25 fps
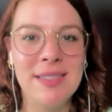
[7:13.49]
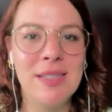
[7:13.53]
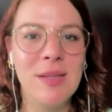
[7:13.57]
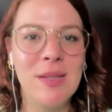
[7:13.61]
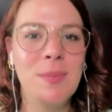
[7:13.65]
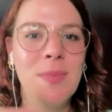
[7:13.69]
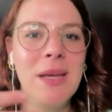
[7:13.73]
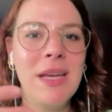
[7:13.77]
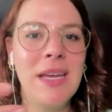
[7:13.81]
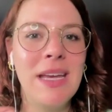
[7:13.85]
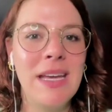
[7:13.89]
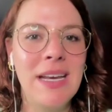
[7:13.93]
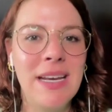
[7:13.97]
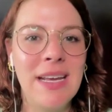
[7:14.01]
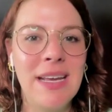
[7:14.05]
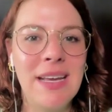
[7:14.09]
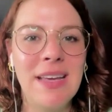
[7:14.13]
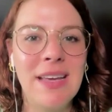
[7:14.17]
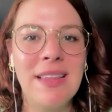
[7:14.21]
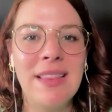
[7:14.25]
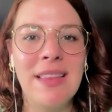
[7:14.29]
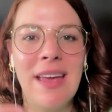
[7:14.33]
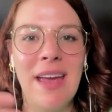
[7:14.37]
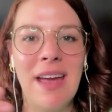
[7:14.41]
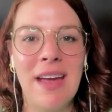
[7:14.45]
the beginning
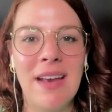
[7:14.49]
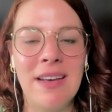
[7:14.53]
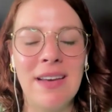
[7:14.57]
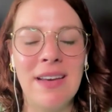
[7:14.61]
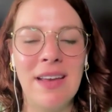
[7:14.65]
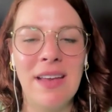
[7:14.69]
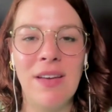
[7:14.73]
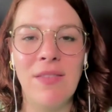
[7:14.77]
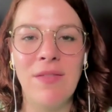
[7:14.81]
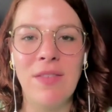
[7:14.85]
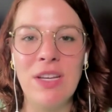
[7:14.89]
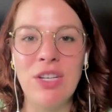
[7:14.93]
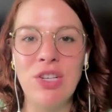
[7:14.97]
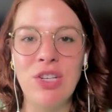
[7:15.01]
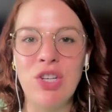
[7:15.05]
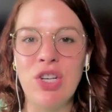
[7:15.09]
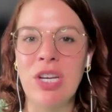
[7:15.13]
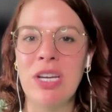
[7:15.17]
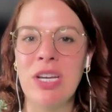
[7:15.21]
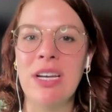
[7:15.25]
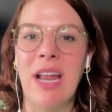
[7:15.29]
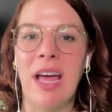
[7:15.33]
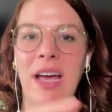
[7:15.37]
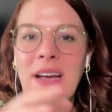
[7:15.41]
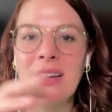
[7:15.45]
and the ending of each
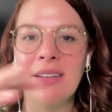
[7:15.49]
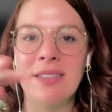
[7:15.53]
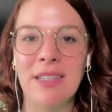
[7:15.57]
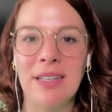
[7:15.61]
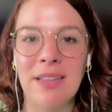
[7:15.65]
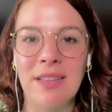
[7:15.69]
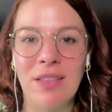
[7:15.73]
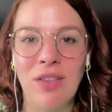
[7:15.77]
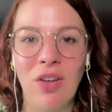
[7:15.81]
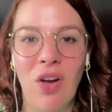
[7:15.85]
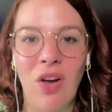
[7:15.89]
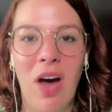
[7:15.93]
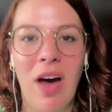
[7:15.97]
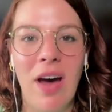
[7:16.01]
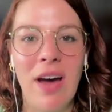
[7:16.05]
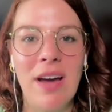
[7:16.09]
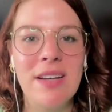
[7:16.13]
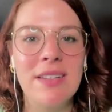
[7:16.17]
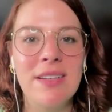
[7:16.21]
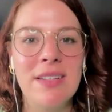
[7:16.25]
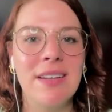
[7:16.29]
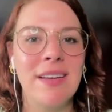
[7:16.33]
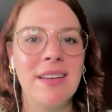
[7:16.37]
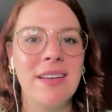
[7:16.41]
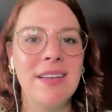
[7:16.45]
connected
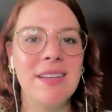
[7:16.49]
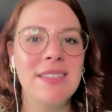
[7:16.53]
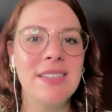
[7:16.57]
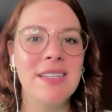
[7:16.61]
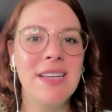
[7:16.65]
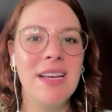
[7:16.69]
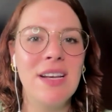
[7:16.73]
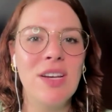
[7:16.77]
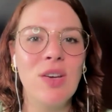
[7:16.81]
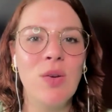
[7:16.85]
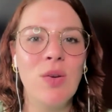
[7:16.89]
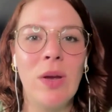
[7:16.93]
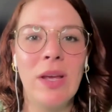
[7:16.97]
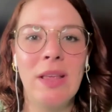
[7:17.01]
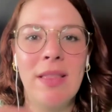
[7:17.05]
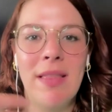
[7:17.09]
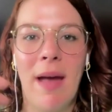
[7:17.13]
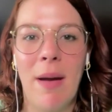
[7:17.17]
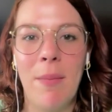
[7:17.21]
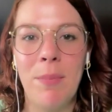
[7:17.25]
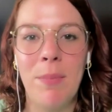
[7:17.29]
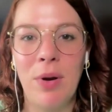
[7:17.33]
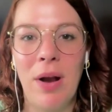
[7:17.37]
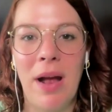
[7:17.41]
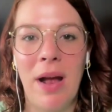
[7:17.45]
thought and continuing
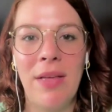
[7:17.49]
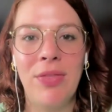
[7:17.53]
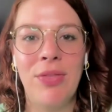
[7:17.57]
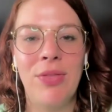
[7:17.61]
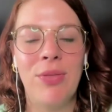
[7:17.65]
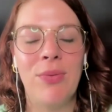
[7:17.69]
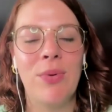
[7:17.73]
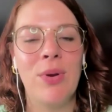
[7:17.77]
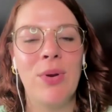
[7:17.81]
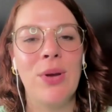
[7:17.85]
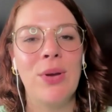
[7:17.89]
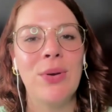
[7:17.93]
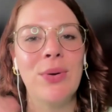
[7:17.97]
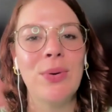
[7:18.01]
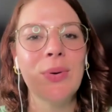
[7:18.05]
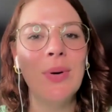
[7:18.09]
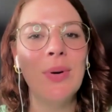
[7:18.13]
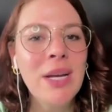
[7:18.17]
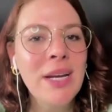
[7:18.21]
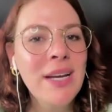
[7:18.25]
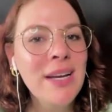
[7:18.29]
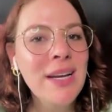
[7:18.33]
that breath through.